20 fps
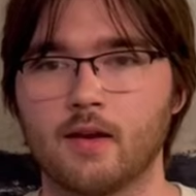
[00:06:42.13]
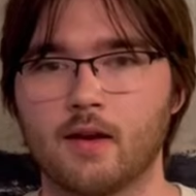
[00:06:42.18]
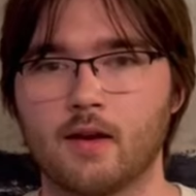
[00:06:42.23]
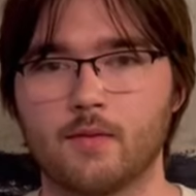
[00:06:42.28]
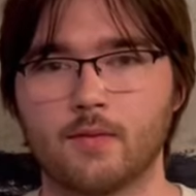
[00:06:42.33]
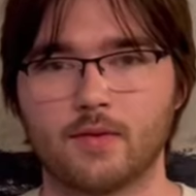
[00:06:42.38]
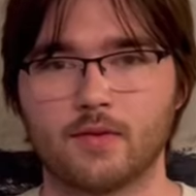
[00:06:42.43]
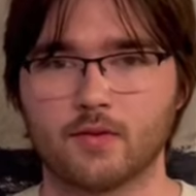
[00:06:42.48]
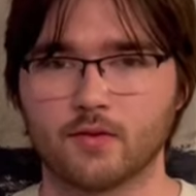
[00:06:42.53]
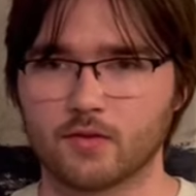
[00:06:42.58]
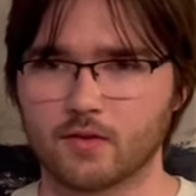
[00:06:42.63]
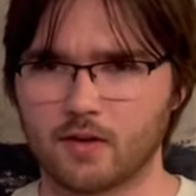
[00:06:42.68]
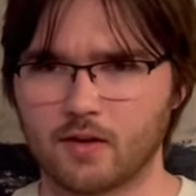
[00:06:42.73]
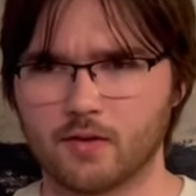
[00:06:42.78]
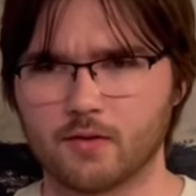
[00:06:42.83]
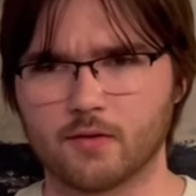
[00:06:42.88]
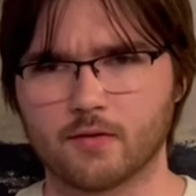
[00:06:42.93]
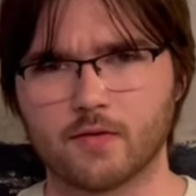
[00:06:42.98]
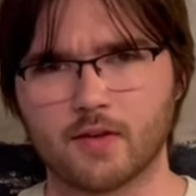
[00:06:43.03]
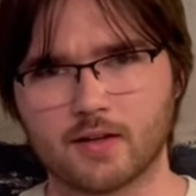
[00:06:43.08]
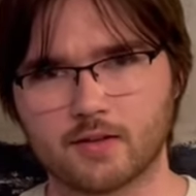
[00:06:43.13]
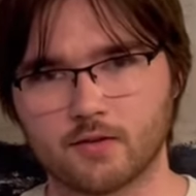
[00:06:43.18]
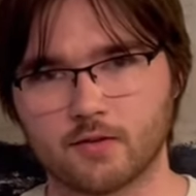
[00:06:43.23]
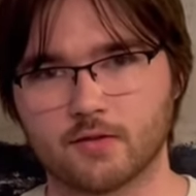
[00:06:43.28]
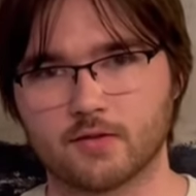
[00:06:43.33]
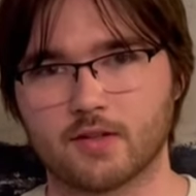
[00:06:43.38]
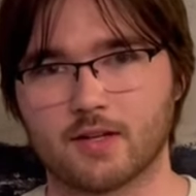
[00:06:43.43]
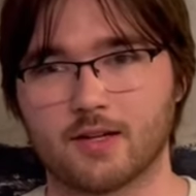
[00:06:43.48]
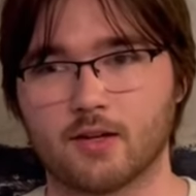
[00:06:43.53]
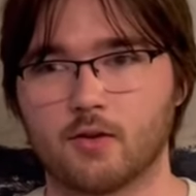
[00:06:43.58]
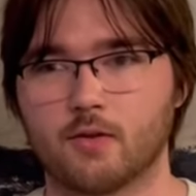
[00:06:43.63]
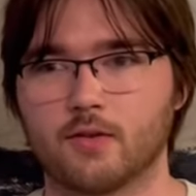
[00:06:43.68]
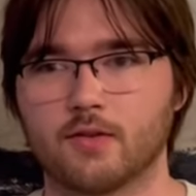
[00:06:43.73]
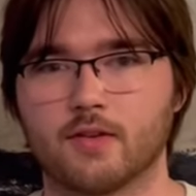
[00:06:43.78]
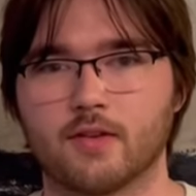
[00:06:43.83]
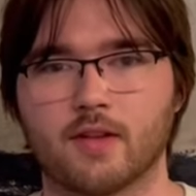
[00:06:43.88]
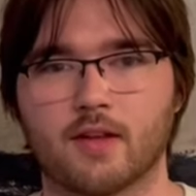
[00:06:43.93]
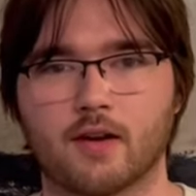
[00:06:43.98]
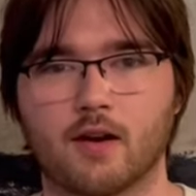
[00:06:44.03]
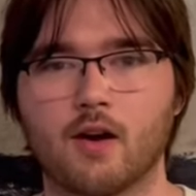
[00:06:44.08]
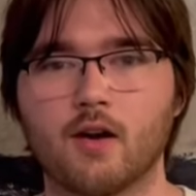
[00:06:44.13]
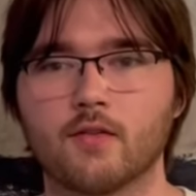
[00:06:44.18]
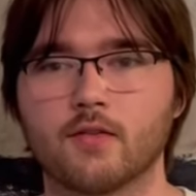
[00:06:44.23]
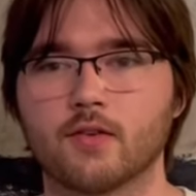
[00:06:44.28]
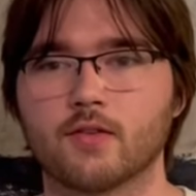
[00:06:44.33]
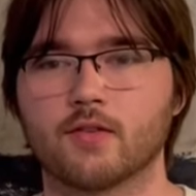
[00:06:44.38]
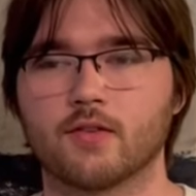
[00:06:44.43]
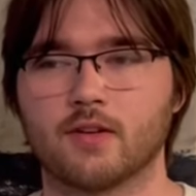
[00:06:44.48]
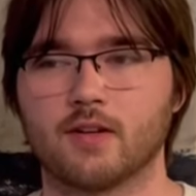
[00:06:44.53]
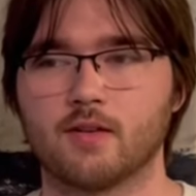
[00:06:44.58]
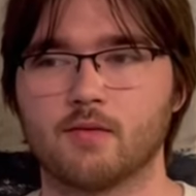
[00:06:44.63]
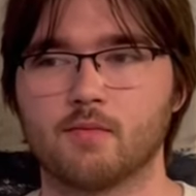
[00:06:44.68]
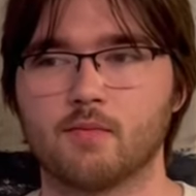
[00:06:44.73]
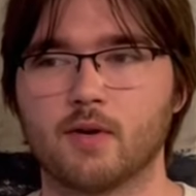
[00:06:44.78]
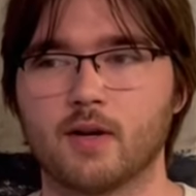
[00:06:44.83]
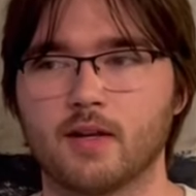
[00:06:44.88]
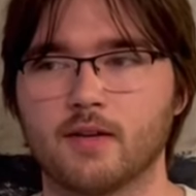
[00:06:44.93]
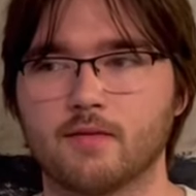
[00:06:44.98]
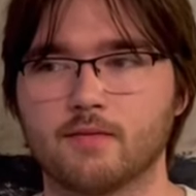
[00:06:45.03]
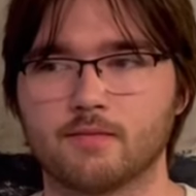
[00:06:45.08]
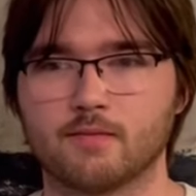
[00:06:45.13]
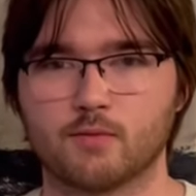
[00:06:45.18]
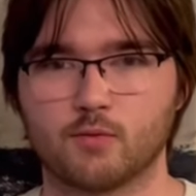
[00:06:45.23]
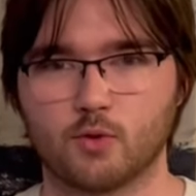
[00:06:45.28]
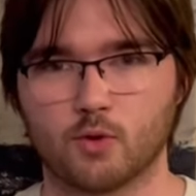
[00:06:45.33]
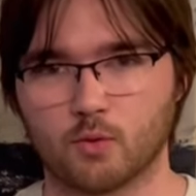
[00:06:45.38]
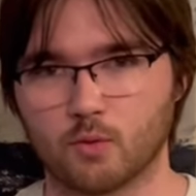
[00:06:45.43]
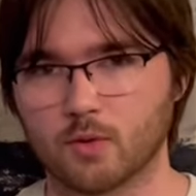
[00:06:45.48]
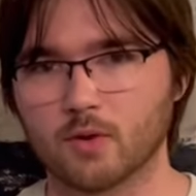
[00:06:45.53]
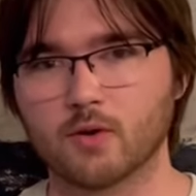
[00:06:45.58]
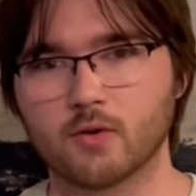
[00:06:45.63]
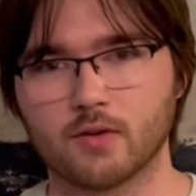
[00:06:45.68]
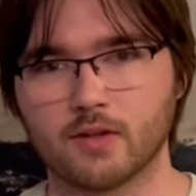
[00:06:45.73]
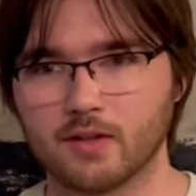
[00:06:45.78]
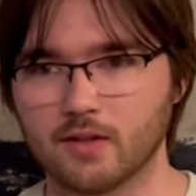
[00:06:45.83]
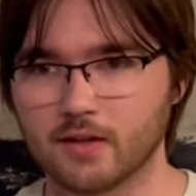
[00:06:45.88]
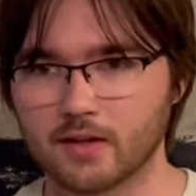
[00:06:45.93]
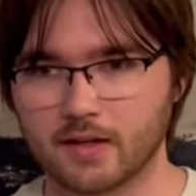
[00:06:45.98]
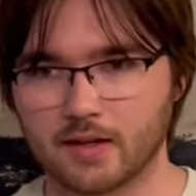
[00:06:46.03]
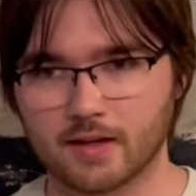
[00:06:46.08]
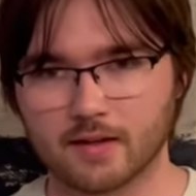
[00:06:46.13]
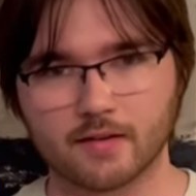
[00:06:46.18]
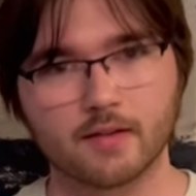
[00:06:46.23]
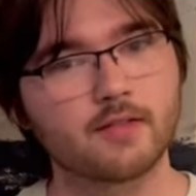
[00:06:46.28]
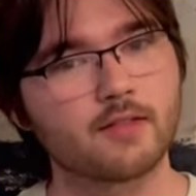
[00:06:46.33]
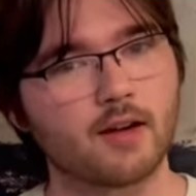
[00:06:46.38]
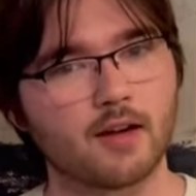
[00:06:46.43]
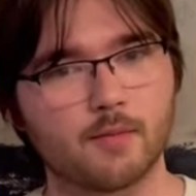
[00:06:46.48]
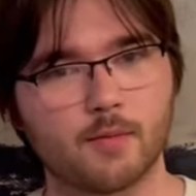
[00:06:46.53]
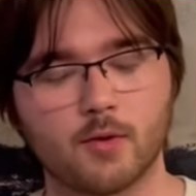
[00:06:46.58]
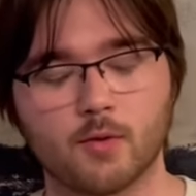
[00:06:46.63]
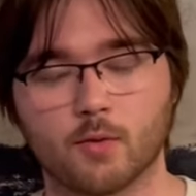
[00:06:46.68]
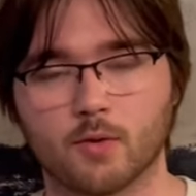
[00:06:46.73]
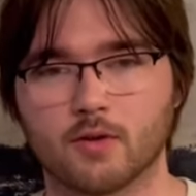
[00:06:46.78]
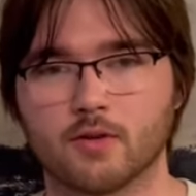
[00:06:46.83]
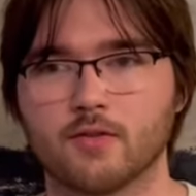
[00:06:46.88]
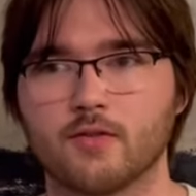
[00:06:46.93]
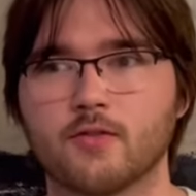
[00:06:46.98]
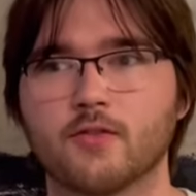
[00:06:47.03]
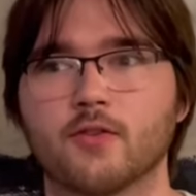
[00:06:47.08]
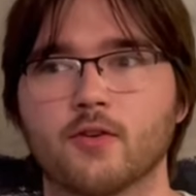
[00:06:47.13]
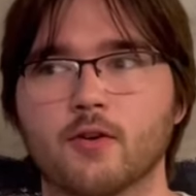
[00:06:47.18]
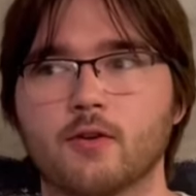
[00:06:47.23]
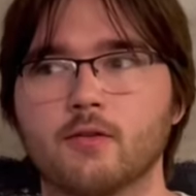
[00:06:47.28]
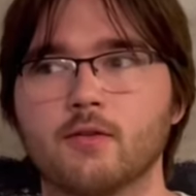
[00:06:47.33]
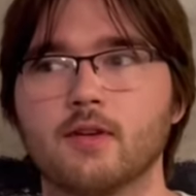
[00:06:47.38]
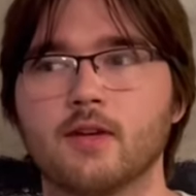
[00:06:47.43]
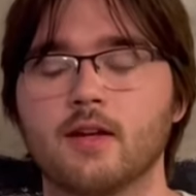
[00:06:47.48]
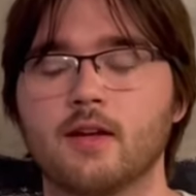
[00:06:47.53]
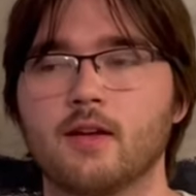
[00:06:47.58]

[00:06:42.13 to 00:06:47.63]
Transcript: I mean, there's other factors that go into that, obviously, but we're only looking at the timing world, so